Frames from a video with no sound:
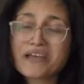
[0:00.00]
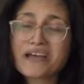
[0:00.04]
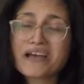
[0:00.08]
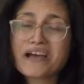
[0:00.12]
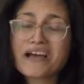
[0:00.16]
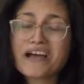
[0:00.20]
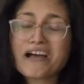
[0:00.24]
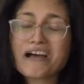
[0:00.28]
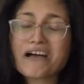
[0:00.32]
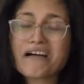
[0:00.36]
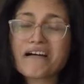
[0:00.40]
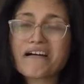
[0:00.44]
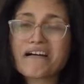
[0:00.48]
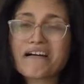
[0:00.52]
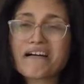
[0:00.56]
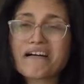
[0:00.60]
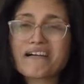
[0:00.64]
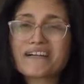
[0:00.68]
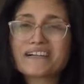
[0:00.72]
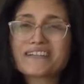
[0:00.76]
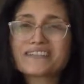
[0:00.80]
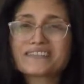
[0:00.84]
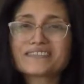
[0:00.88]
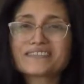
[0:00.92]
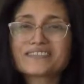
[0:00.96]

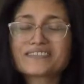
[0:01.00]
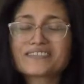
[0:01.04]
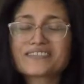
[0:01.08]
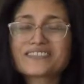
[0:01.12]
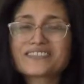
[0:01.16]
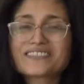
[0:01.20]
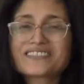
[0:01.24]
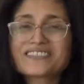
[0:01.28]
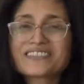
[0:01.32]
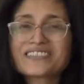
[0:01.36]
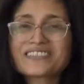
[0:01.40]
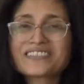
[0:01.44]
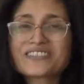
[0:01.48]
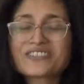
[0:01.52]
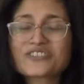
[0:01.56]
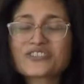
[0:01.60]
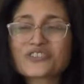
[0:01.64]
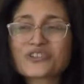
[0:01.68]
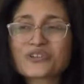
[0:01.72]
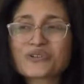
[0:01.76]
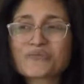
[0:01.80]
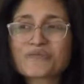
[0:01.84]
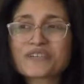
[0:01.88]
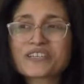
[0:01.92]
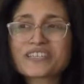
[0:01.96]
have. Cindy
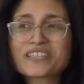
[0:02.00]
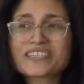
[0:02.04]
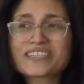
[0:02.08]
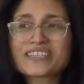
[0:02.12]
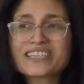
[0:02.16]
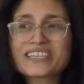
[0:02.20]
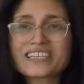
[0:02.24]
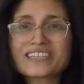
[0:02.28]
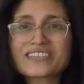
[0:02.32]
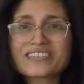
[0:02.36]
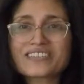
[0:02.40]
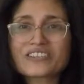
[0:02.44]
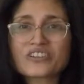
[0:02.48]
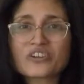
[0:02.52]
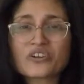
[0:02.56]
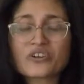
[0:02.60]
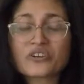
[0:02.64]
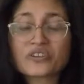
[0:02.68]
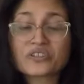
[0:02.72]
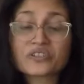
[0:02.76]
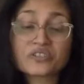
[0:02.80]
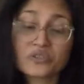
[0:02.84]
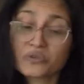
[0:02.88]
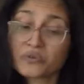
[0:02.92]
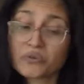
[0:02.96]
Sherman is an
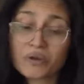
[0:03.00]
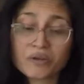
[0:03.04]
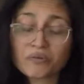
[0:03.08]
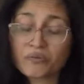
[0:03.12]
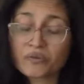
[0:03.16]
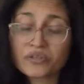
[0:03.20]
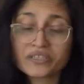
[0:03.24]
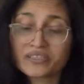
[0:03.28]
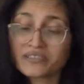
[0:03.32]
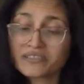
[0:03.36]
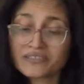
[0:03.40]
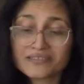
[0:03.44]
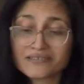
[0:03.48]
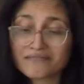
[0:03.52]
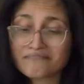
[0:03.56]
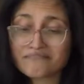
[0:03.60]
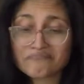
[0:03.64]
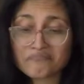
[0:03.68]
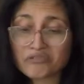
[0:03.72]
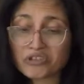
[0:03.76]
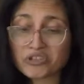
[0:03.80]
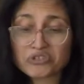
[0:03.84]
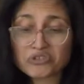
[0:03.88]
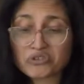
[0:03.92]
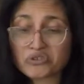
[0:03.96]
artist who I wouldn't
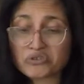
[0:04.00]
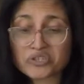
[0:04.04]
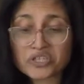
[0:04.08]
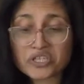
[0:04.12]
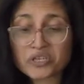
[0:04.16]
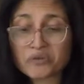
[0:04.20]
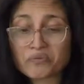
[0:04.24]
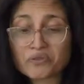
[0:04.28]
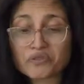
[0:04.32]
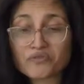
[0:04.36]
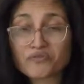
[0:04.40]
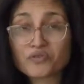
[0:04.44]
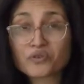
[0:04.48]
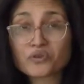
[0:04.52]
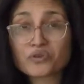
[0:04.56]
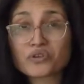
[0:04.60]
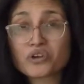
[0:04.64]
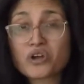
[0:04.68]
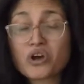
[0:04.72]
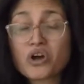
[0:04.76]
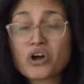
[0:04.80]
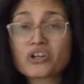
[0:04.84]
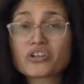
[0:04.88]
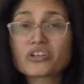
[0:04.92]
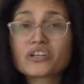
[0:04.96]
associate with food at
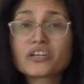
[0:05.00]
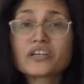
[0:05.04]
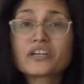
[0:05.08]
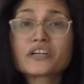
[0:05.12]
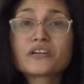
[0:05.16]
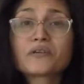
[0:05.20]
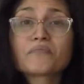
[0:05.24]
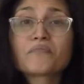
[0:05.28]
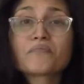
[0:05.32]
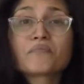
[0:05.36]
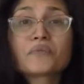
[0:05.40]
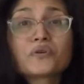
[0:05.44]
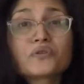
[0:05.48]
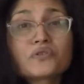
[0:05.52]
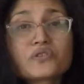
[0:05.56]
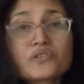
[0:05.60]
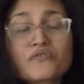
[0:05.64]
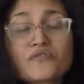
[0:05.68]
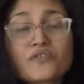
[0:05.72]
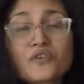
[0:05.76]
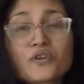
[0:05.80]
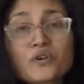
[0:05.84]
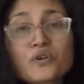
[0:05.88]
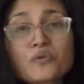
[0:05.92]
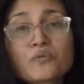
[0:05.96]
all. Most of
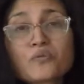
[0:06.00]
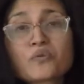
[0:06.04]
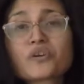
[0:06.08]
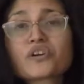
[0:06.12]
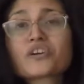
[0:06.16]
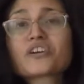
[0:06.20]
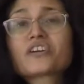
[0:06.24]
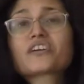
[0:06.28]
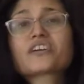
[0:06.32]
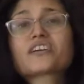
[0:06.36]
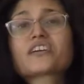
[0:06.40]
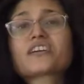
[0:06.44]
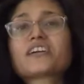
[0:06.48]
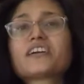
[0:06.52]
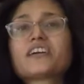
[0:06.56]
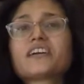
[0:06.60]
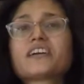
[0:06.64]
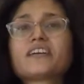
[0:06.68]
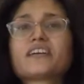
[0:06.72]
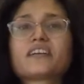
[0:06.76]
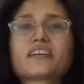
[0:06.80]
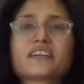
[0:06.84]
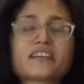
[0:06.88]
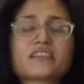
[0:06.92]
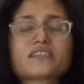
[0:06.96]
her work
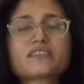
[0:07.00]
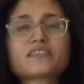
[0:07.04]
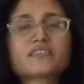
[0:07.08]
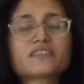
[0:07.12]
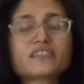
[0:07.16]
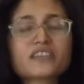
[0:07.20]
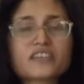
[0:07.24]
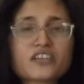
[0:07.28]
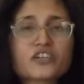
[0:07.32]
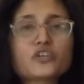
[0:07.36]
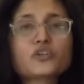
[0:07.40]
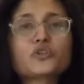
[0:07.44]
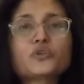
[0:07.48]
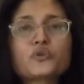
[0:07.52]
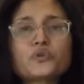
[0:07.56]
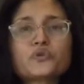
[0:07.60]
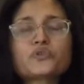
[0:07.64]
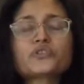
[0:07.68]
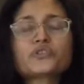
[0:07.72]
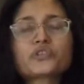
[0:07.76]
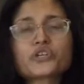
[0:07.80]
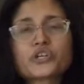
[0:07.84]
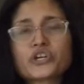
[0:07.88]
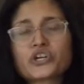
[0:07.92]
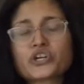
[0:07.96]
includes
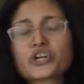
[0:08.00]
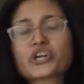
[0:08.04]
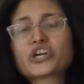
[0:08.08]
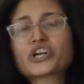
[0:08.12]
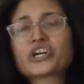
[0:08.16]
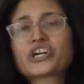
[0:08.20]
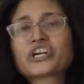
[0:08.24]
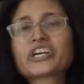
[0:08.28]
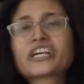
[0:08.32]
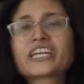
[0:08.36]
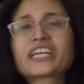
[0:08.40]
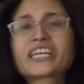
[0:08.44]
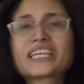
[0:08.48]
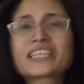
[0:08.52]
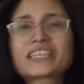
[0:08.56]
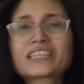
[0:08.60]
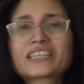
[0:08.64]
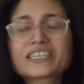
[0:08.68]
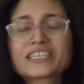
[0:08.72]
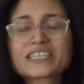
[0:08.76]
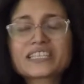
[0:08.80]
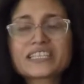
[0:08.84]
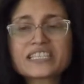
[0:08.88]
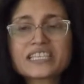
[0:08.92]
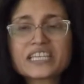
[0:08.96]
her in the
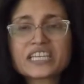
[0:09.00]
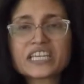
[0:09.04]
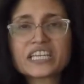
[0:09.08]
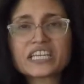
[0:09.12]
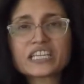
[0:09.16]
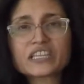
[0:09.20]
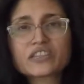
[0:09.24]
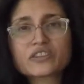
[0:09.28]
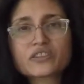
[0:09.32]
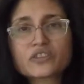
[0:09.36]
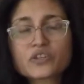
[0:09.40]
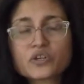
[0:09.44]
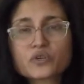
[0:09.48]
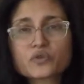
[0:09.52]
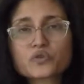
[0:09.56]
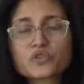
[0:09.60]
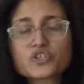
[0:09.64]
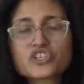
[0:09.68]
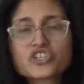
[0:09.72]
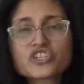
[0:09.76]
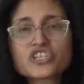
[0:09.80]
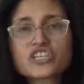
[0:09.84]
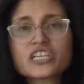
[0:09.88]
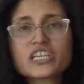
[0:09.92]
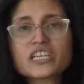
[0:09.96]
scene, though
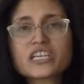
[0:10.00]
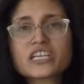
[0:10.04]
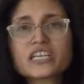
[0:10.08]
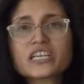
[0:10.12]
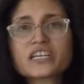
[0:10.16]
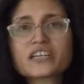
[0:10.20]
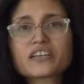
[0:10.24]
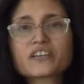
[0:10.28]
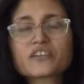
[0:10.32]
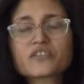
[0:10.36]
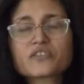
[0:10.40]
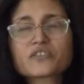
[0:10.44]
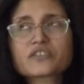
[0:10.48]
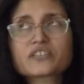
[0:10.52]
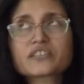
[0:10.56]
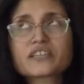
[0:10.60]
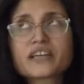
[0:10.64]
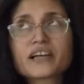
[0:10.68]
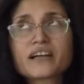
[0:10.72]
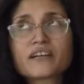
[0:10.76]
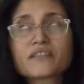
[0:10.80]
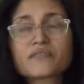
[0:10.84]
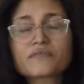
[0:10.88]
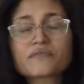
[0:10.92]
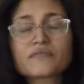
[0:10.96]
she
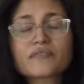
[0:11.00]
herself